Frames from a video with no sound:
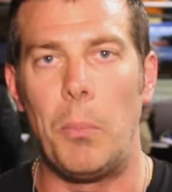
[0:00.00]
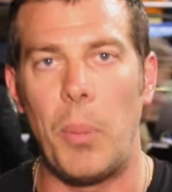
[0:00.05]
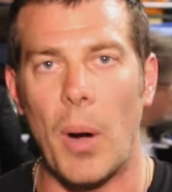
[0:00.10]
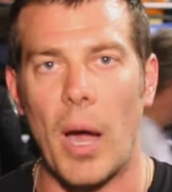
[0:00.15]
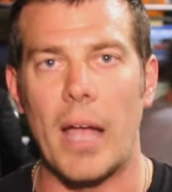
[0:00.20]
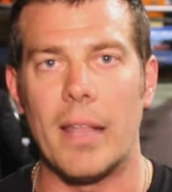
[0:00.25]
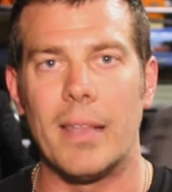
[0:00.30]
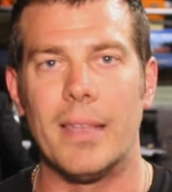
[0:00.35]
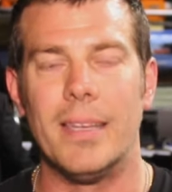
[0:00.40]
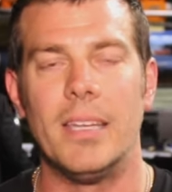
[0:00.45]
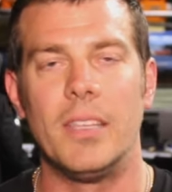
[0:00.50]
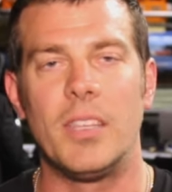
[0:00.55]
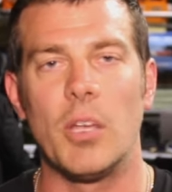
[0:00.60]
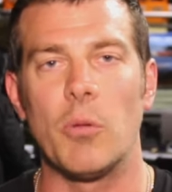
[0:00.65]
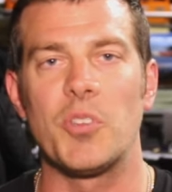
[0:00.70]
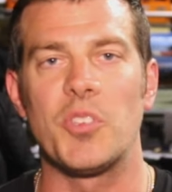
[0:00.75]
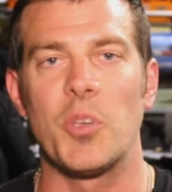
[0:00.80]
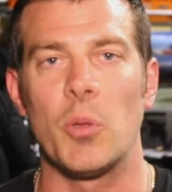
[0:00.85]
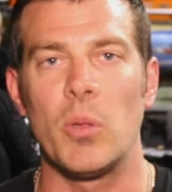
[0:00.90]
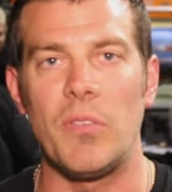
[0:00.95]
but
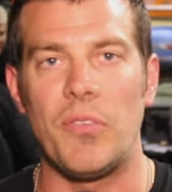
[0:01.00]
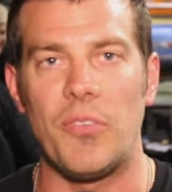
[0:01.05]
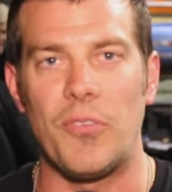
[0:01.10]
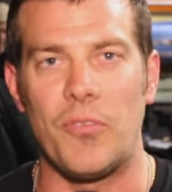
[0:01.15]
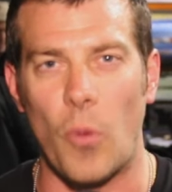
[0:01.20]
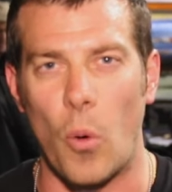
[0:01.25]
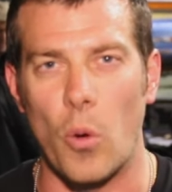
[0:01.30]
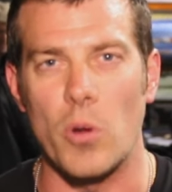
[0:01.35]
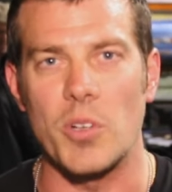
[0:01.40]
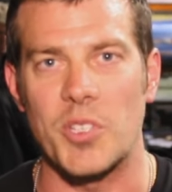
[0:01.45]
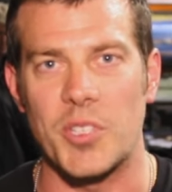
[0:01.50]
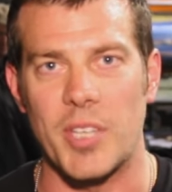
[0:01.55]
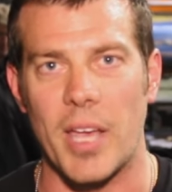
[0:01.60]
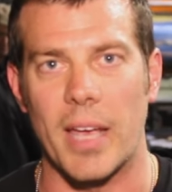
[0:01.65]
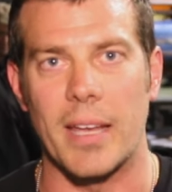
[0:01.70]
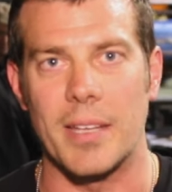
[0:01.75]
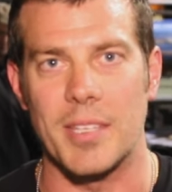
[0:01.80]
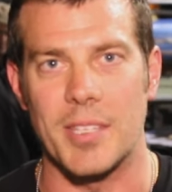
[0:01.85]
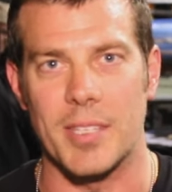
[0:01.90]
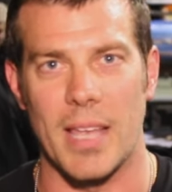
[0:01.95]
there was only 4
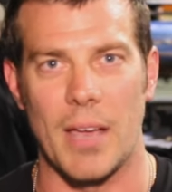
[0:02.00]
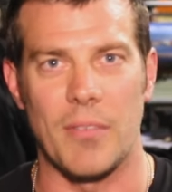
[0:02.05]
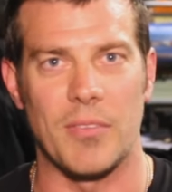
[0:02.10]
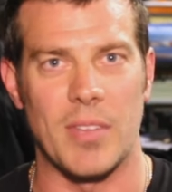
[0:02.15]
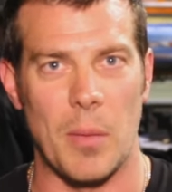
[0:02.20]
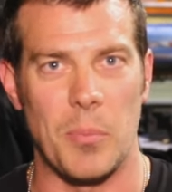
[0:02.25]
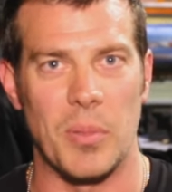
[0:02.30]
seconds left,